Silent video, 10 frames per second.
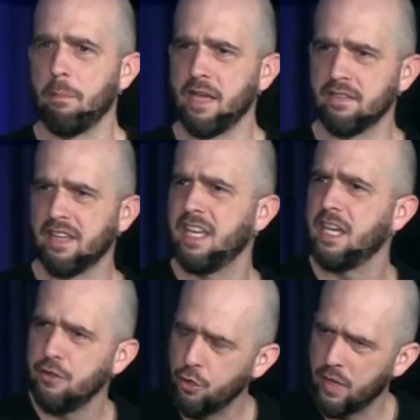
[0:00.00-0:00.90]
As a
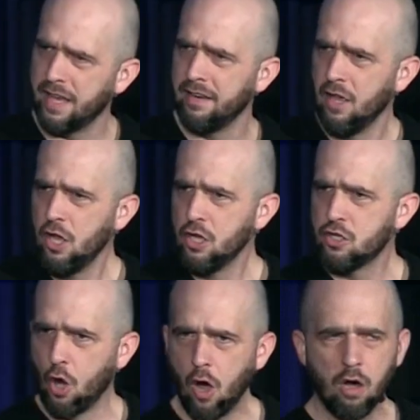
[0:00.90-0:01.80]
kid, you get
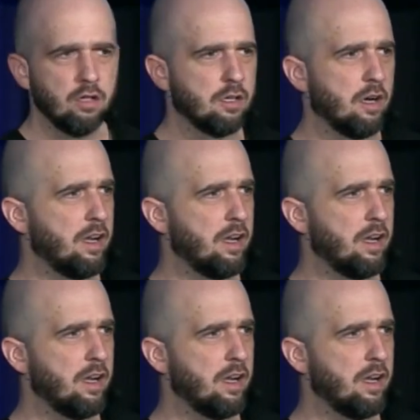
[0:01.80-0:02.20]
taller,